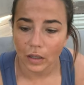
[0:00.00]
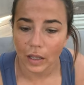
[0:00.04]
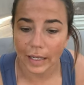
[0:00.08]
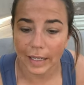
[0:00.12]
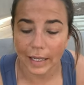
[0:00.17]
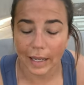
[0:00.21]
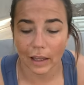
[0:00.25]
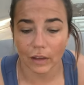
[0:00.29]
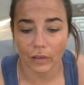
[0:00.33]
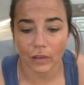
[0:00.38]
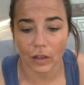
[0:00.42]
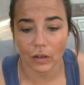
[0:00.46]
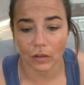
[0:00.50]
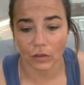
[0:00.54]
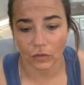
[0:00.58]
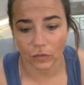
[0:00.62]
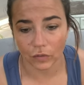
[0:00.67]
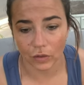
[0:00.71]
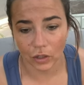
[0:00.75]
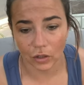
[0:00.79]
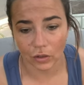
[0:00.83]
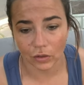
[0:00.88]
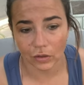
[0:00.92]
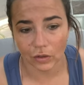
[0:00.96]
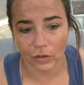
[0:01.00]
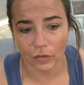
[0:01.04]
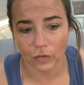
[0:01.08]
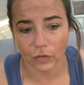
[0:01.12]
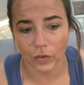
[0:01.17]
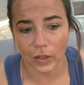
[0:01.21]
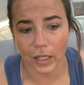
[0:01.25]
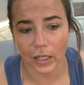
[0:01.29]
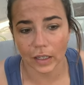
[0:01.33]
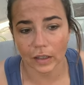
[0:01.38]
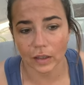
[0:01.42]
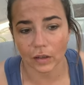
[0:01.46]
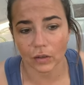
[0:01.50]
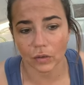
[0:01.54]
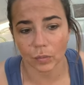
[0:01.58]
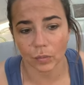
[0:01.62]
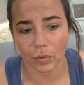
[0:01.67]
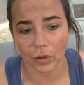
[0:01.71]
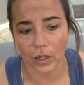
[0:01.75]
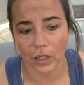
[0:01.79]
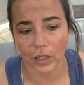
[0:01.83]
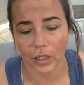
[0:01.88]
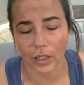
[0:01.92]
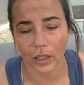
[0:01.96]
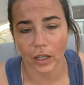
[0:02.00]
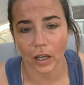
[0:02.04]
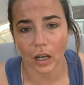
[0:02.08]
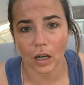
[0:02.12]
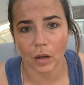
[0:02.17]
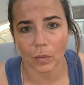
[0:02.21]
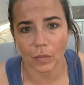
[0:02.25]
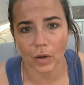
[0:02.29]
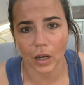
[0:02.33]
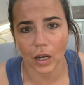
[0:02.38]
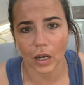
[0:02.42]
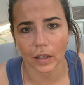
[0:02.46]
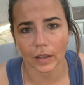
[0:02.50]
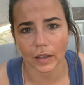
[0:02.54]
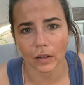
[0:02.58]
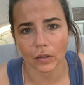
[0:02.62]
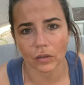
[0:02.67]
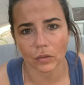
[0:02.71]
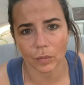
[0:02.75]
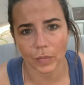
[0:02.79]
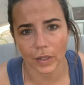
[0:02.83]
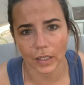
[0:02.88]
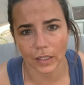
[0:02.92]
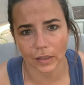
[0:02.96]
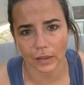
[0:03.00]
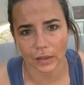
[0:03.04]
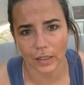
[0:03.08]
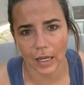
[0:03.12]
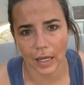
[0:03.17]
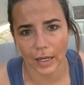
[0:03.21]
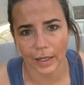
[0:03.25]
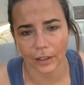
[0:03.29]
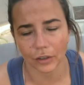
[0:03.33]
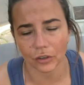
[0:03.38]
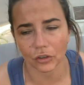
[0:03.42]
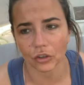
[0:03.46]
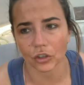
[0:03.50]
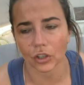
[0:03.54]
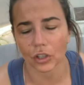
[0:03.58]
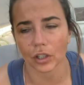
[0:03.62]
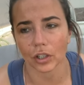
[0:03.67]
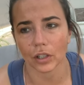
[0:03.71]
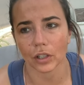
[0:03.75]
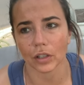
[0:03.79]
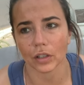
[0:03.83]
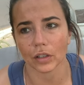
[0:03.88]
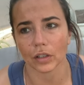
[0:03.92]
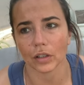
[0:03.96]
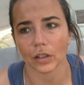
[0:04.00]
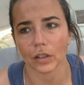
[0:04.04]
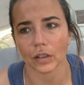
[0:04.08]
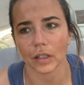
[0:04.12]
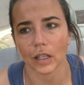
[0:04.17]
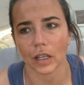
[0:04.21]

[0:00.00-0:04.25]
again, there was philosophy, there was pranayama, there was meditation,